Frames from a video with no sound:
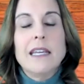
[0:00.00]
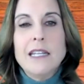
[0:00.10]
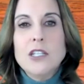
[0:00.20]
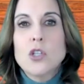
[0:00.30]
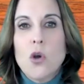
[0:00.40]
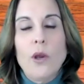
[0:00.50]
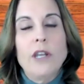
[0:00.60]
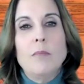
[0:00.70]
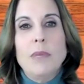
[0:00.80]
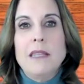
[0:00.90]
it's going
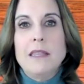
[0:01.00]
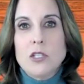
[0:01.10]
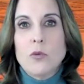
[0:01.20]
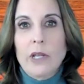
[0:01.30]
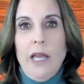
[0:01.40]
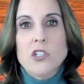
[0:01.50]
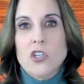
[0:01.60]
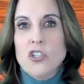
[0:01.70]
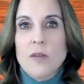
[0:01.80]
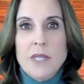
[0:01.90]
to be these
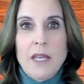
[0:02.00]
relationships